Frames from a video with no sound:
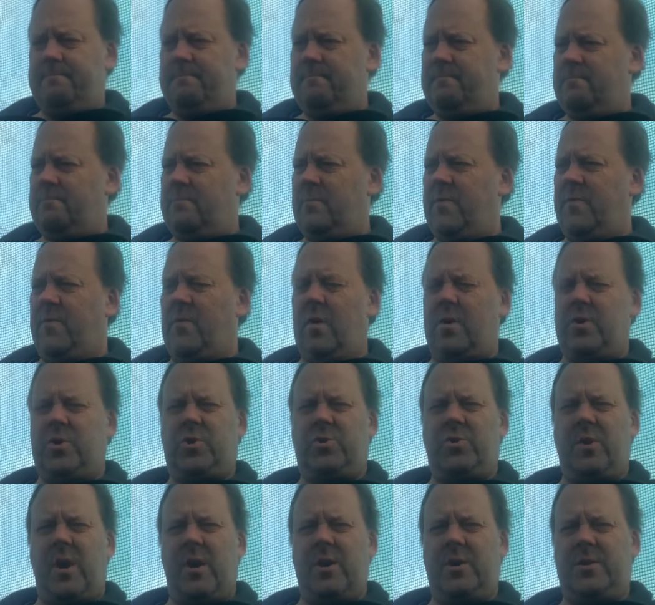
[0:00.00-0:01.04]
We've got a
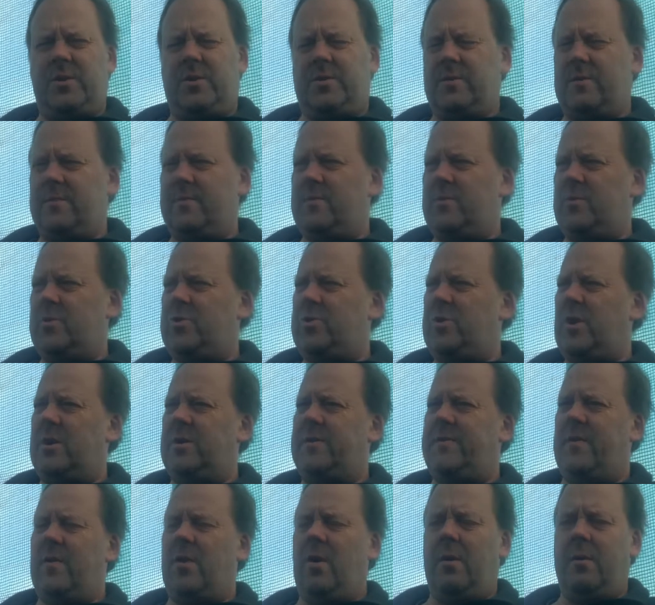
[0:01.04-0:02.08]
strange
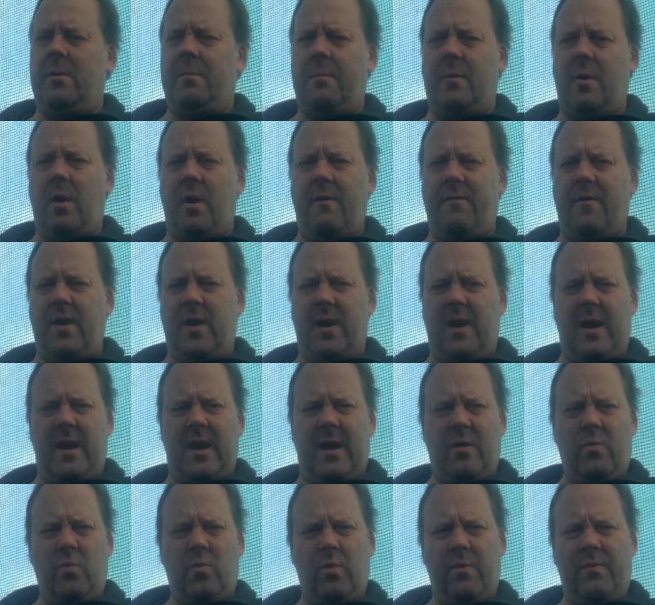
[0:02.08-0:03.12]
phenomenon over here.
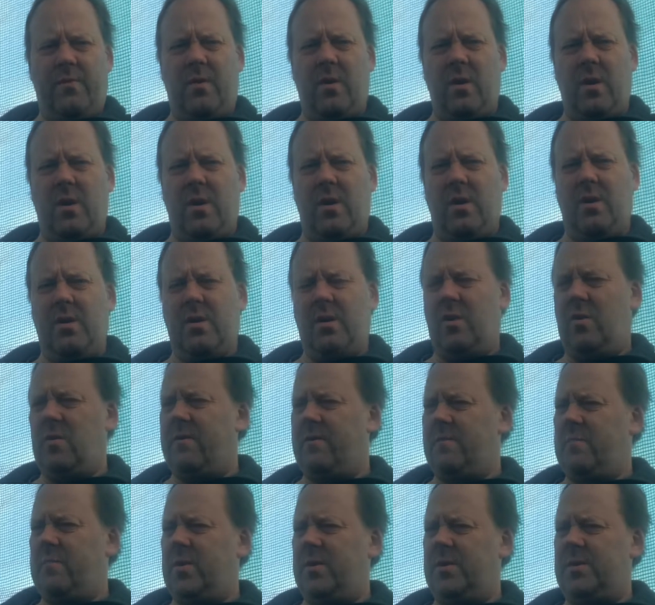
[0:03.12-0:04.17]
We've got the
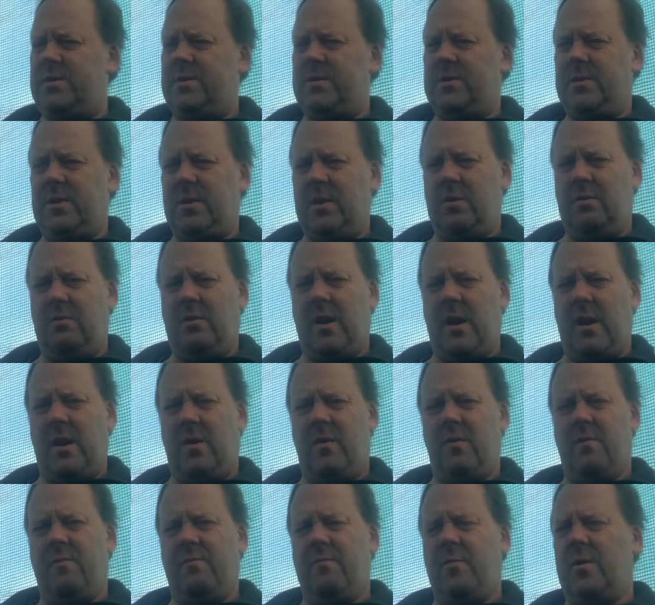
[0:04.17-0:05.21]
government, the UK
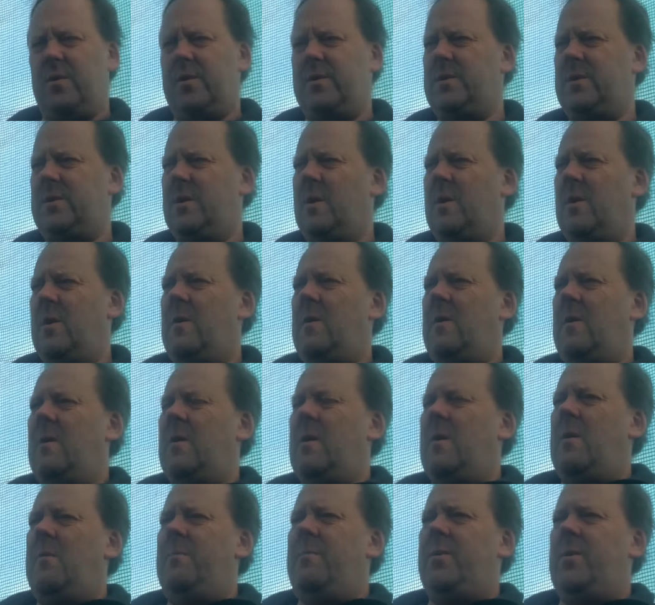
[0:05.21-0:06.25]
government,
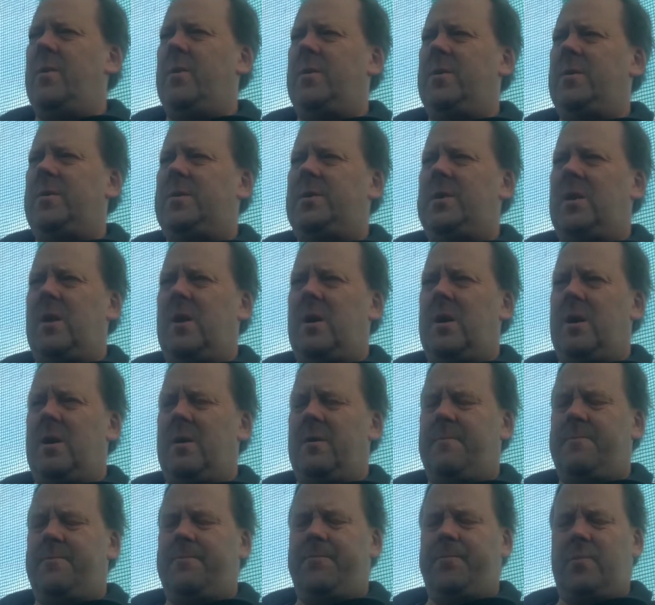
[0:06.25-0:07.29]
but
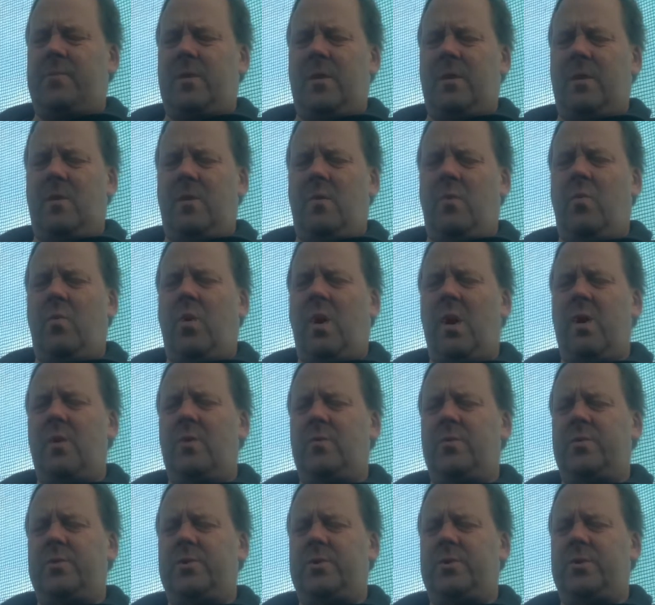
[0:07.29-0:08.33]

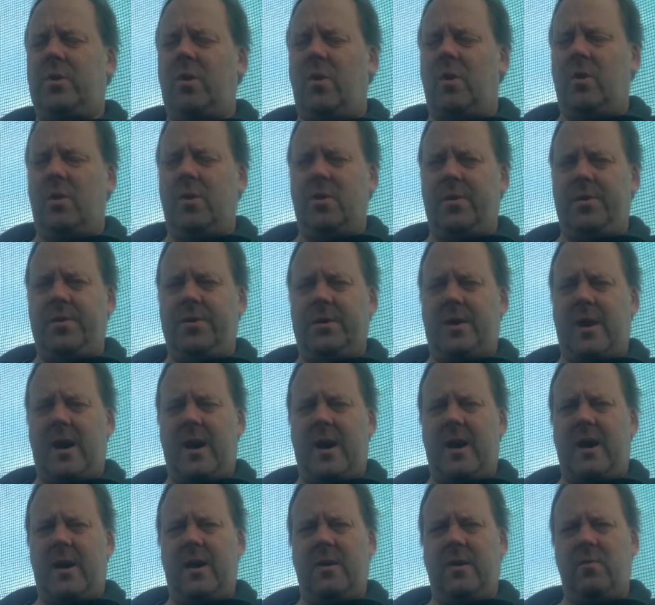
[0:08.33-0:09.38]
Wales, Scotland
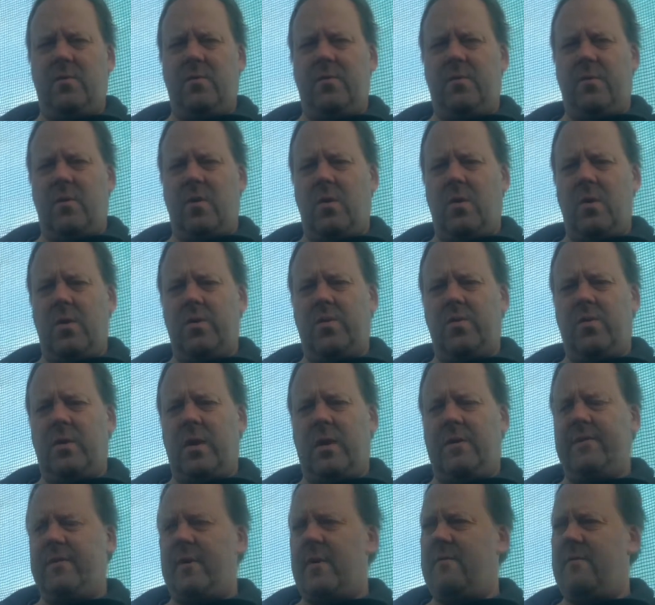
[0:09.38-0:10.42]
and Northern Ireland all
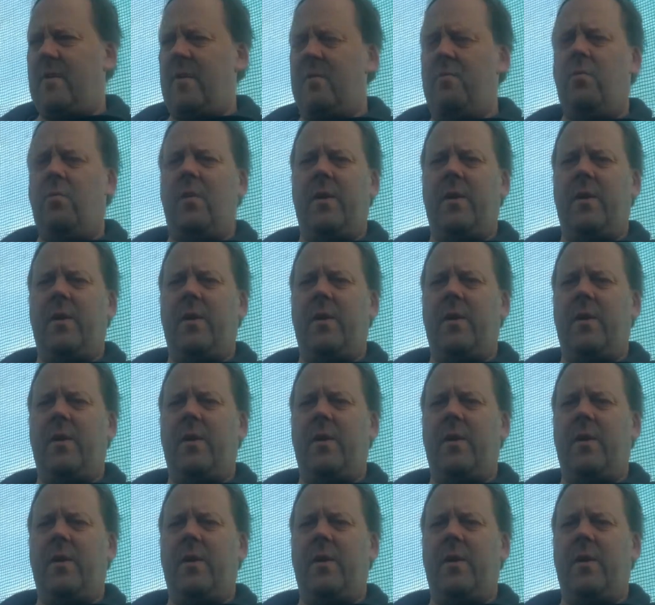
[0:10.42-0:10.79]
have their own what they